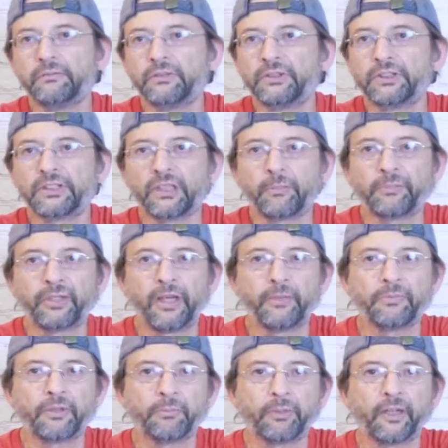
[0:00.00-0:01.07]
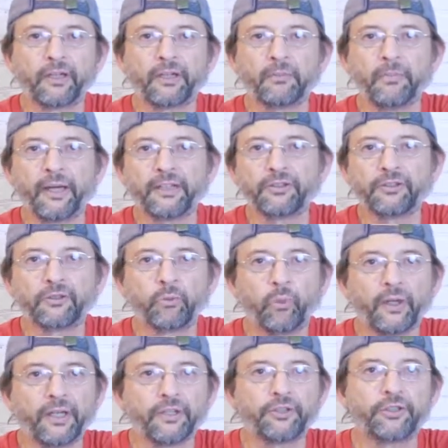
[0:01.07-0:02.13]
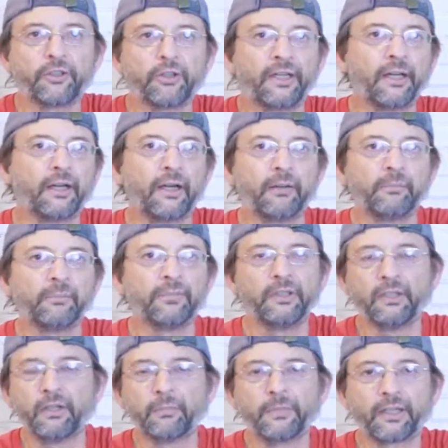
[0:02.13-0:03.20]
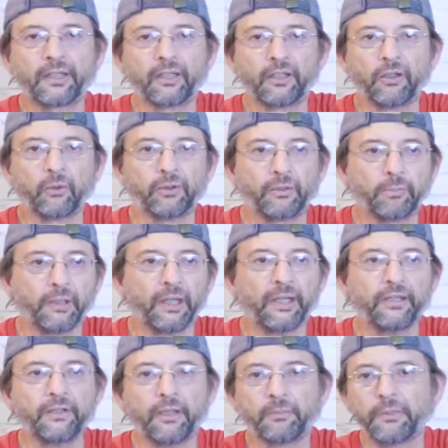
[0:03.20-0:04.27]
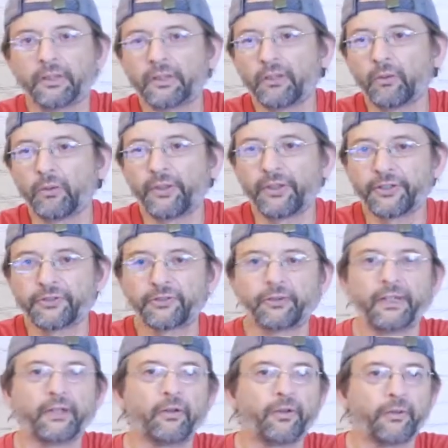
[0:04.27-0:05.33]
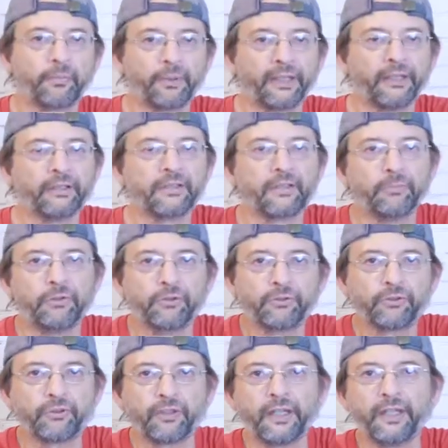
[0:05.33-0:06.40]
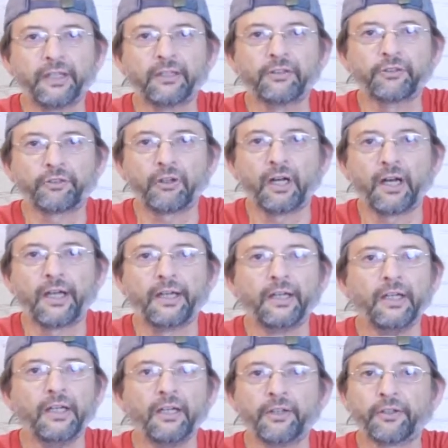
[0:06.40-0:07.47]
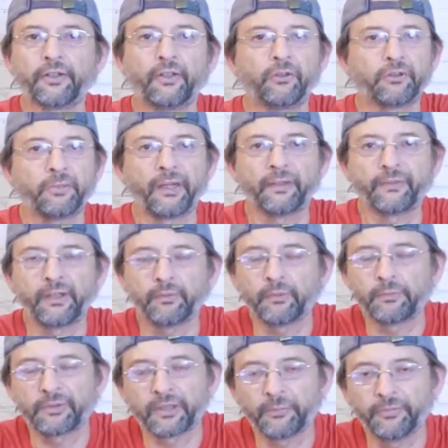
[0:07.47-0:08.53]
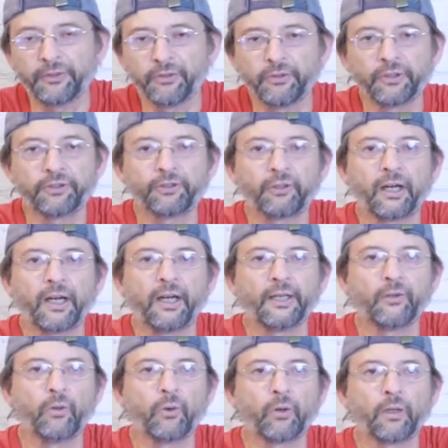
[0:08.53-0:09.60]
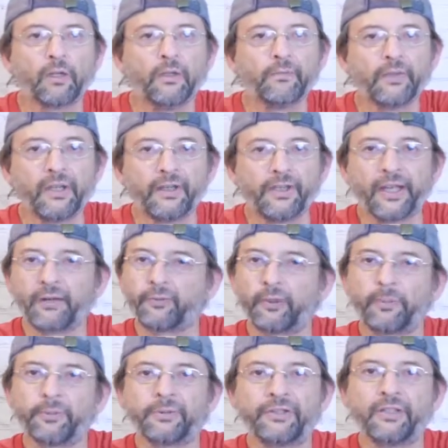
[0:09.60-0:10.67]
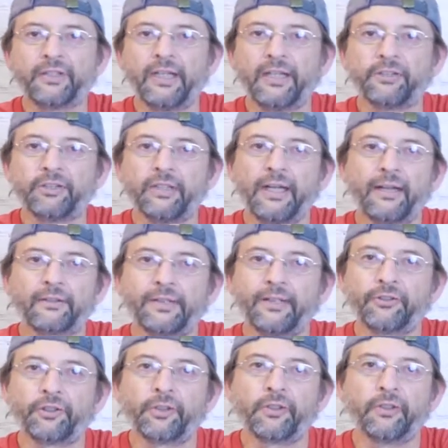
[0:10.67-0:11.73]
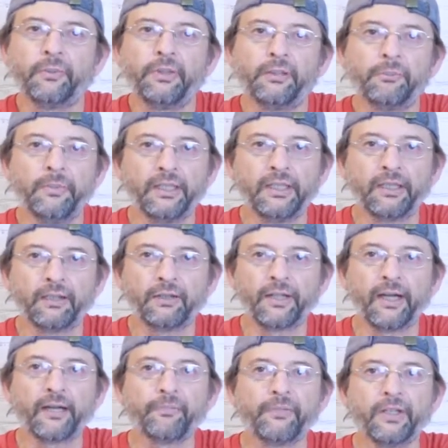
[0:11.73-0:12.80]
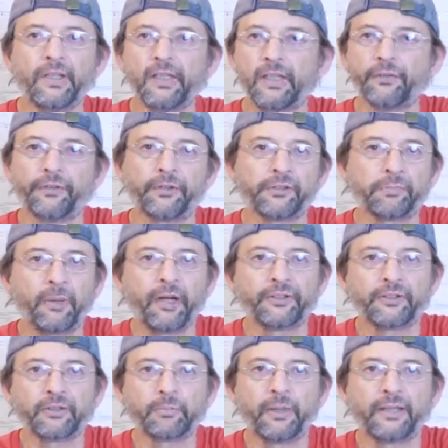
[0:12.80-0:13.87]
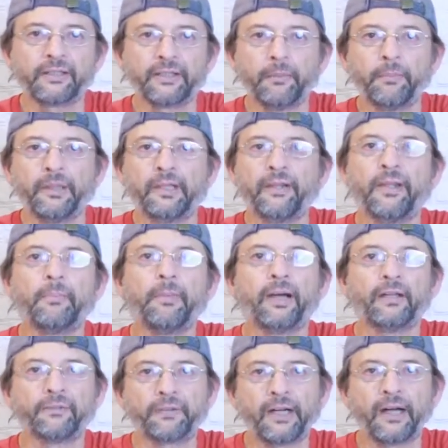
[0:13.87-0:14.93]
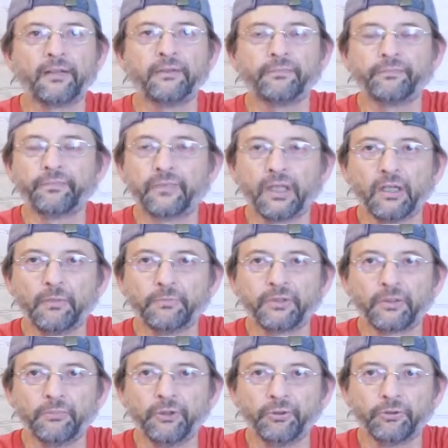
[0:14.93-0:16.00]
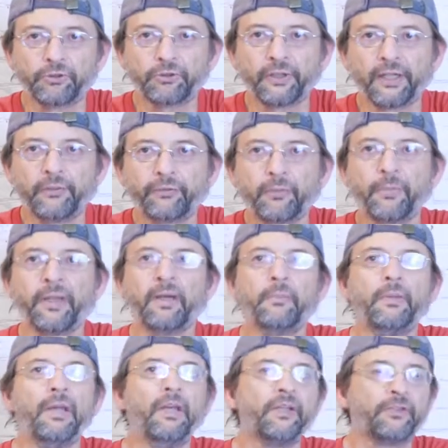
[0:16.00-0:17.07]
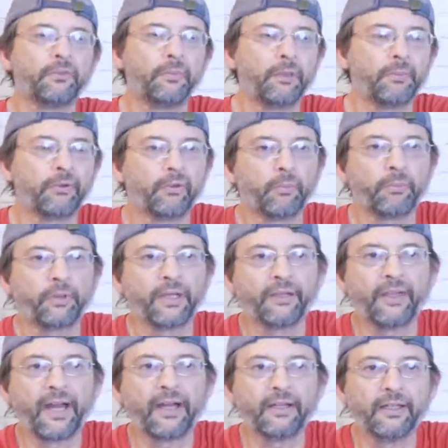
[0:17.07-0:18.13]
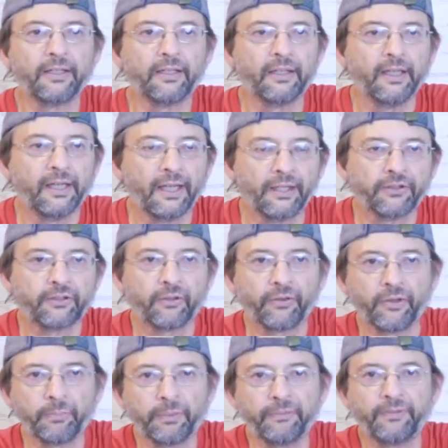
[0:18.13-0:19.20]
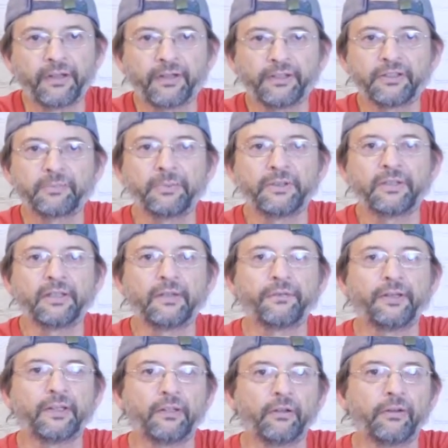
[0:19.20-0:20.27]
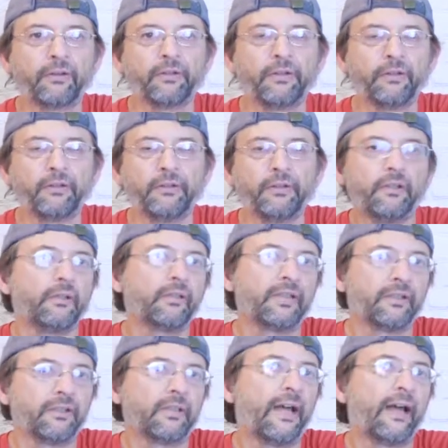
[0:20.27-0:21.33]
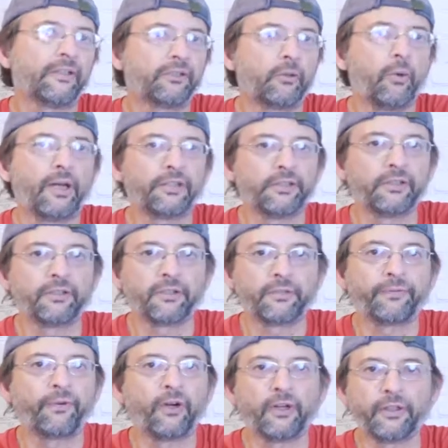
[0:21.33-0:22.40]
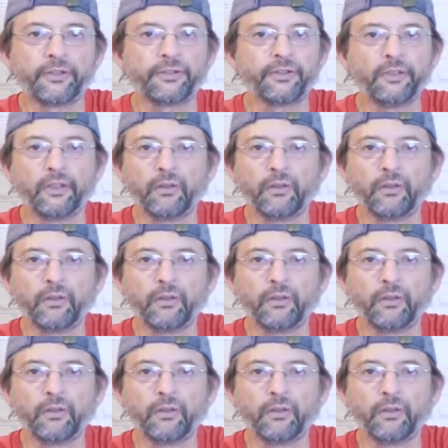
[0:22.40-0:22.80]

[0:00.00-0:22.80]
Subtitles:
Sometimes a player might switch. Okay, I'm not going to go with the blend. I'm going to go with this string, or they bring in some new string to try. Their coach might have given them something new to try, or they have representation at that tournament, meaning that if they're sponsored by somebody, they might have gotten some new string from them. So maybe they'll bring that in, and so they'll be very specific. They'll get asked questions as far as